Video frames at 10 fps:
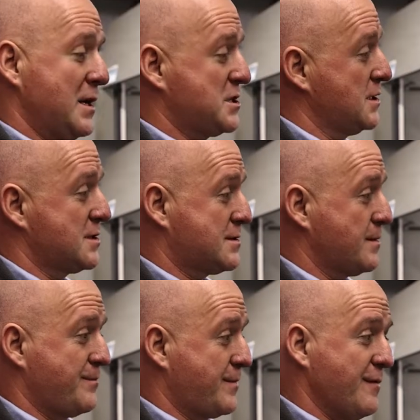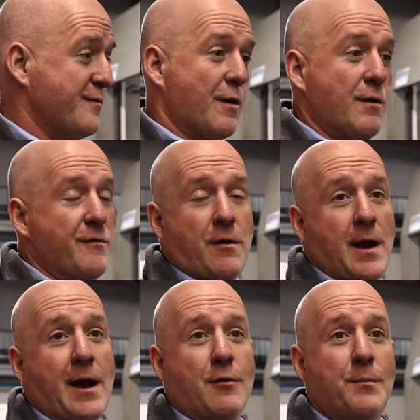it's just a very, very
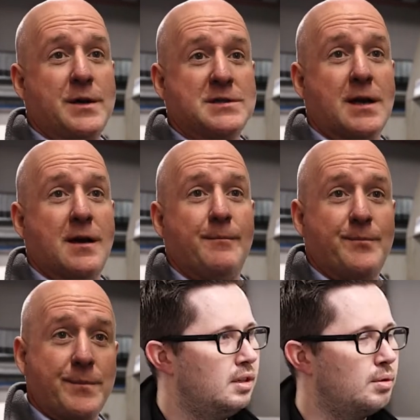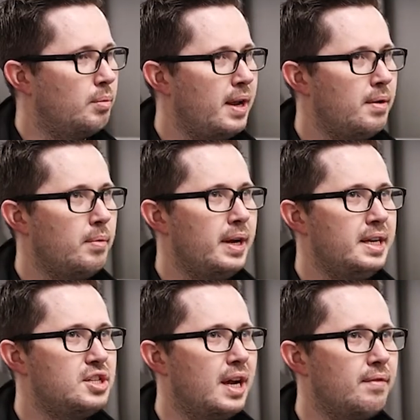accurate piece of kit. So when
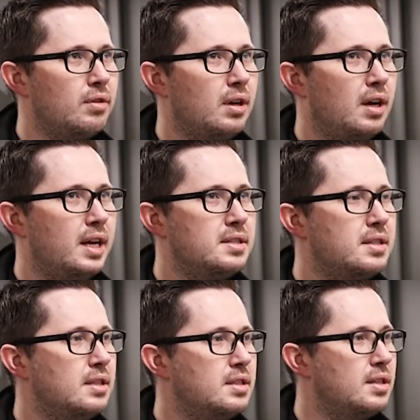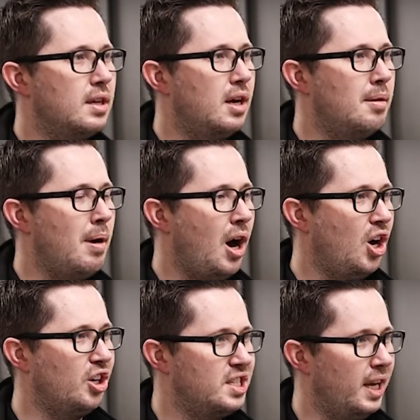we generalise the term
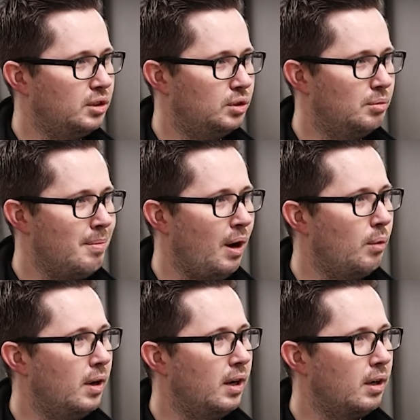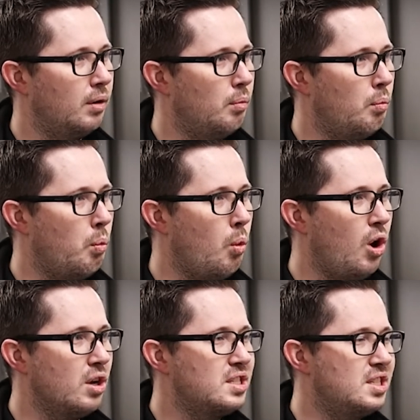architectural metalwork,
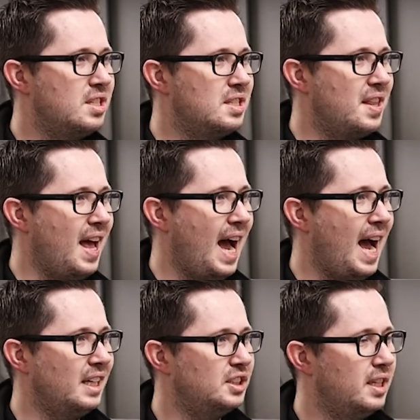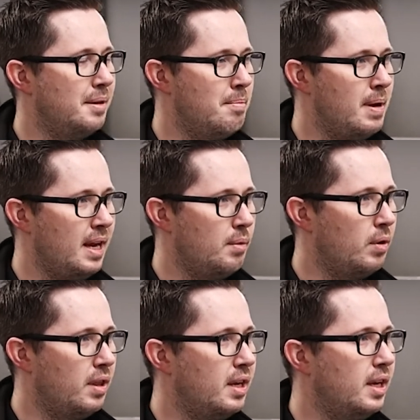what does that actually mean
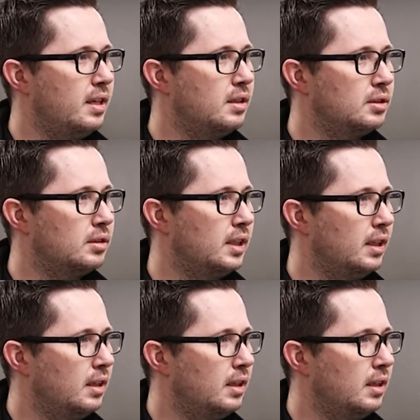within the industry?